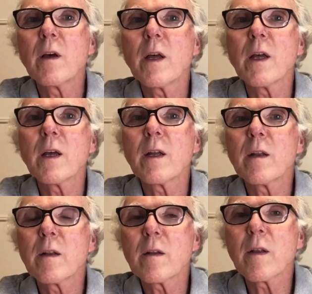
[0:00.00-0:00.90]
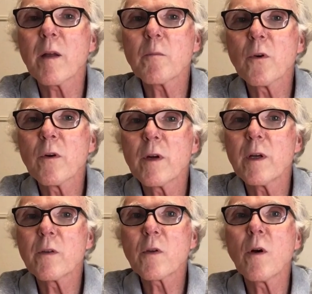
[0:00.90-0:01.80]
and that brewery
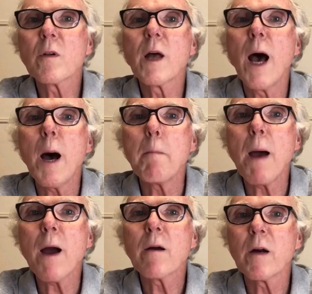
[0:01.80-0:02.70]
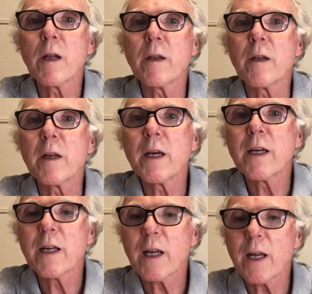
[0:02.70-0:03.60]
is called Baeren.
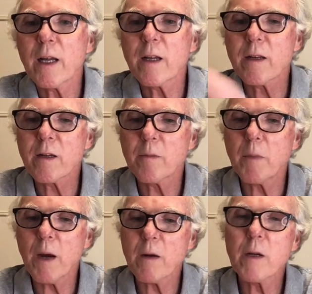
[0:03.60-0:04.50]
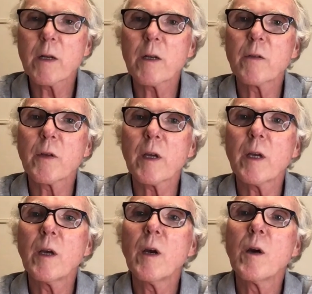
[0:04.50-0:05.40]
And Baeren is a
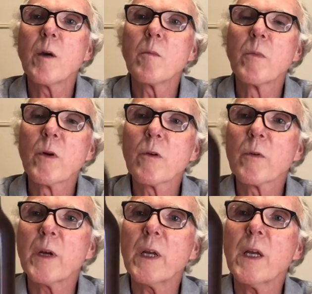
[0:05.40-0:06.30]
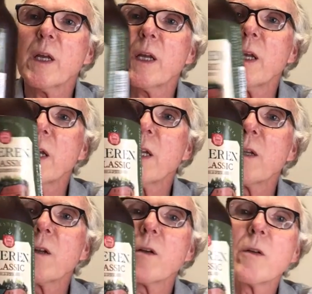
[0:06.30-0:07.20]
brewery
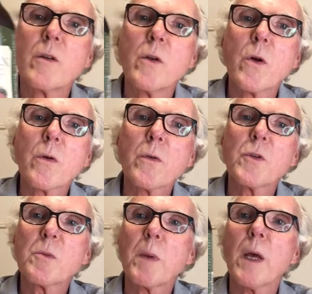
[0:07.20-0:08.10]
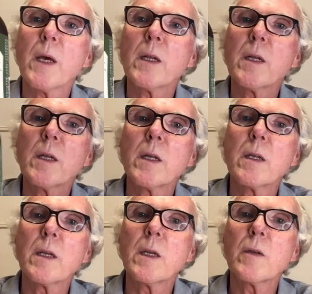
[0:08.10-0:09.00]
in northern Japan in
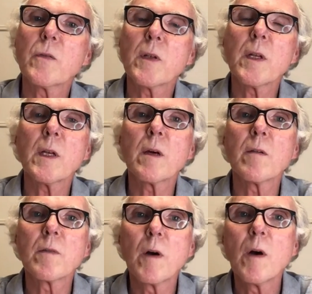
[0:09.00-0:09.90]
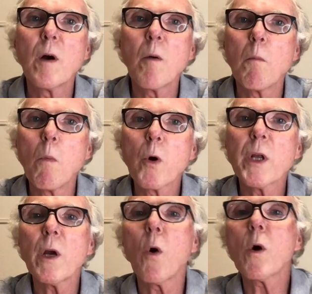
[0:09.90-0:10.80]
the city of
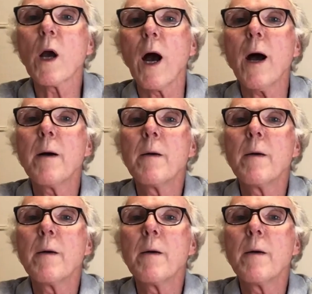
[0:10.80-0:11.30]
Morioka,